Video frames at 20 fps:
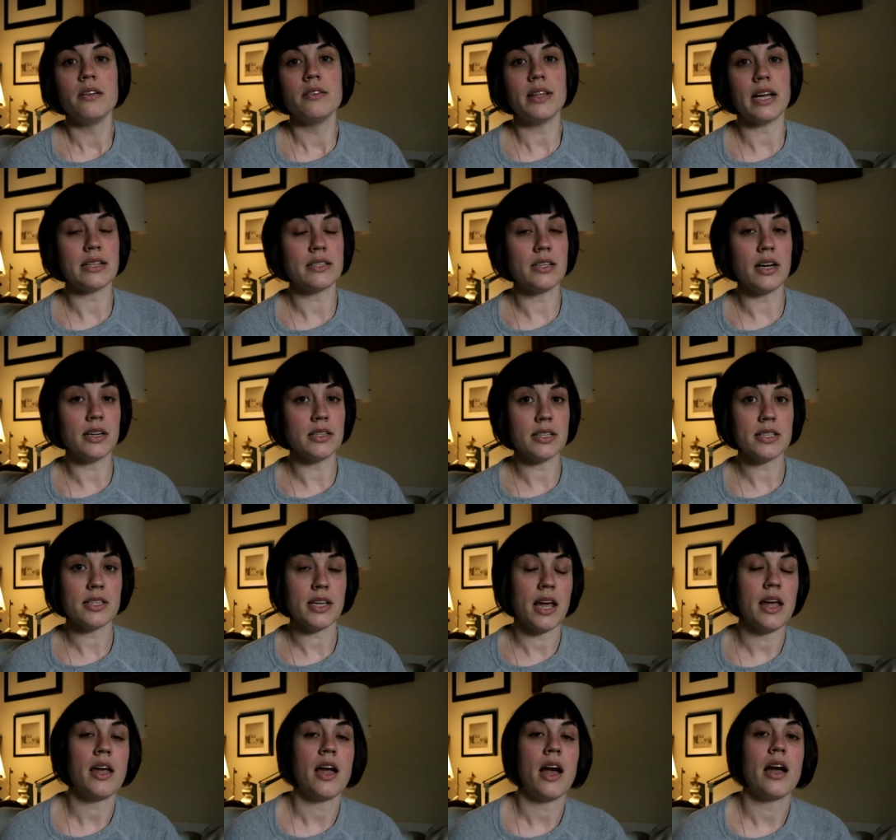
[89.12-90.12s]
That's not to
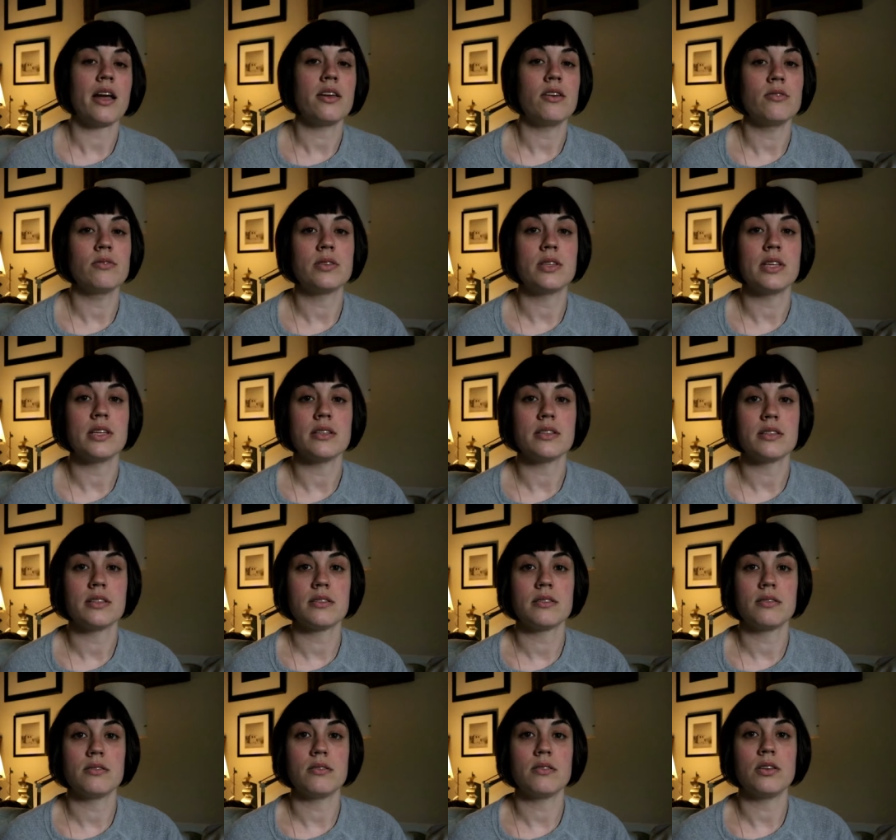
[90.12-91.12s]
say I use
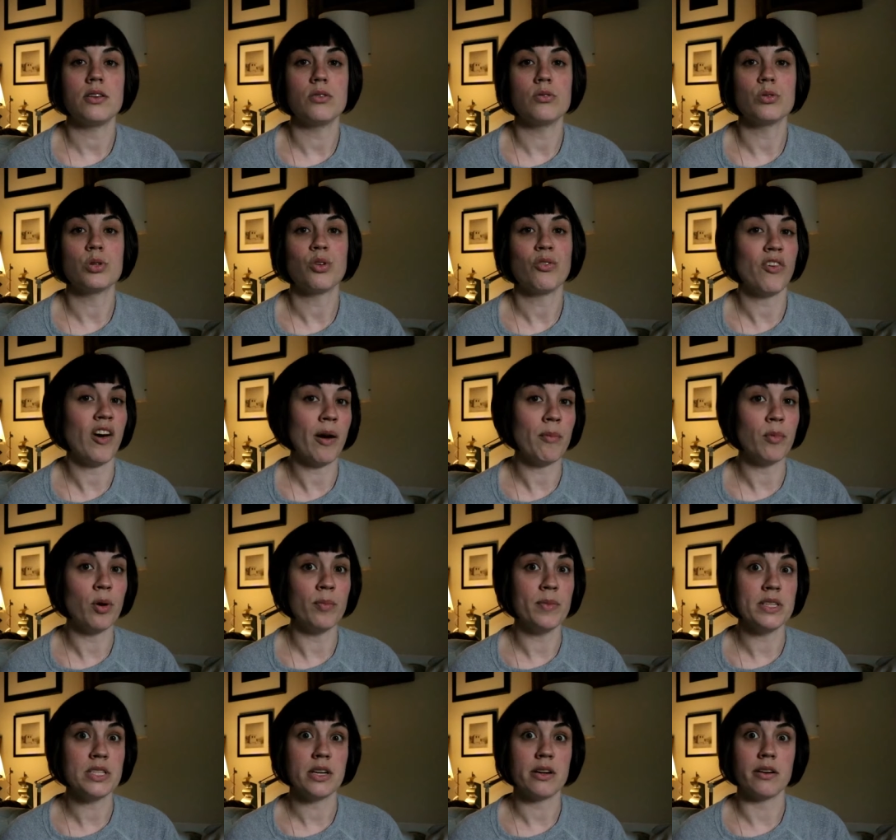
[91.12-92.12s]

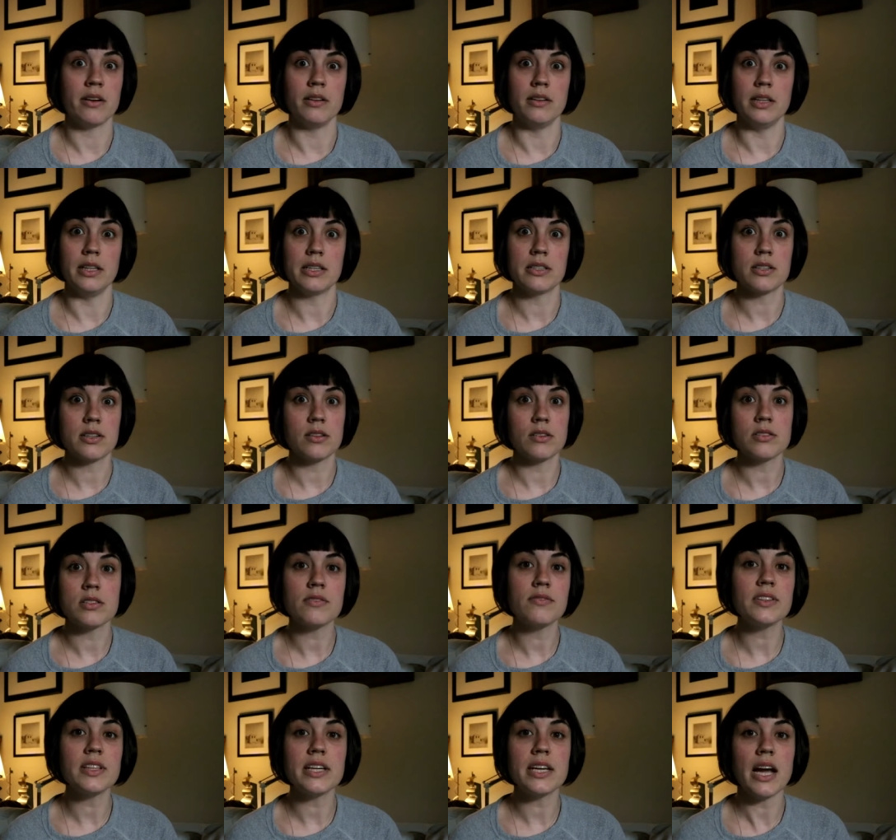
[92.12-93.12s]
Fabmo material
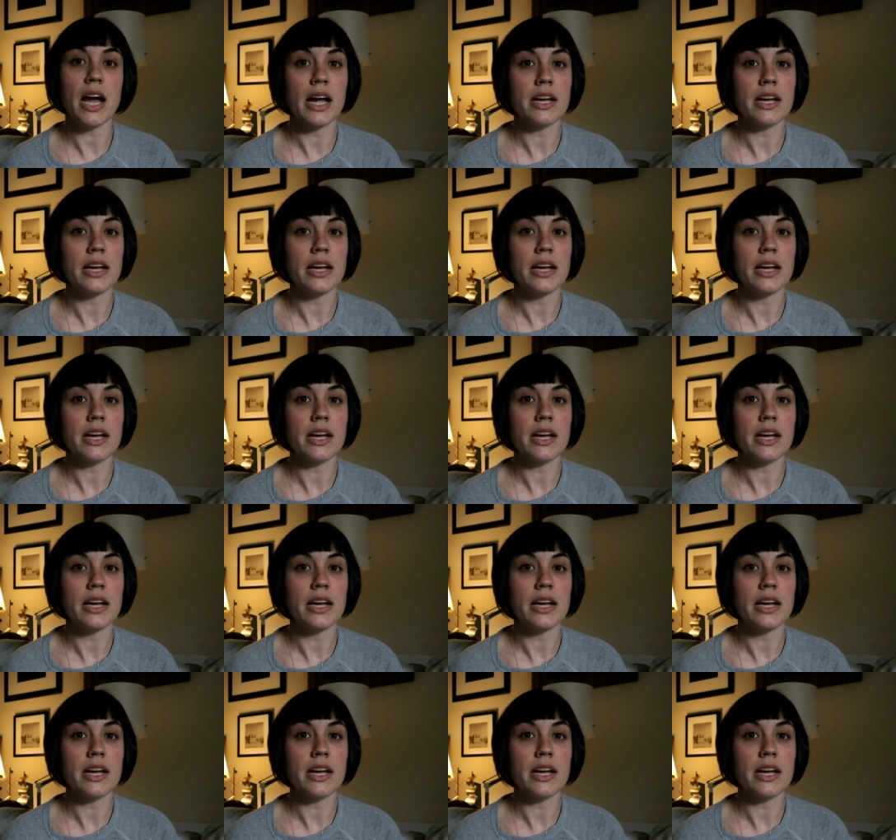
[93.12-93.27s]
exclusively.